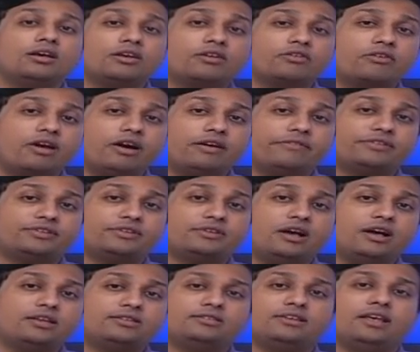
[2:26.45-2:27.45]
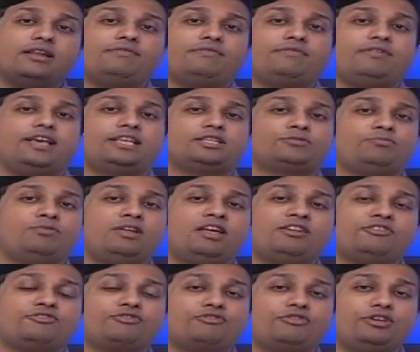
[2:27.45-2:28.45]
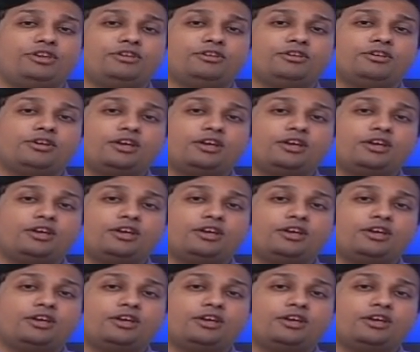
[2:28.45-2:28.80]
Graphs are self-explanatory,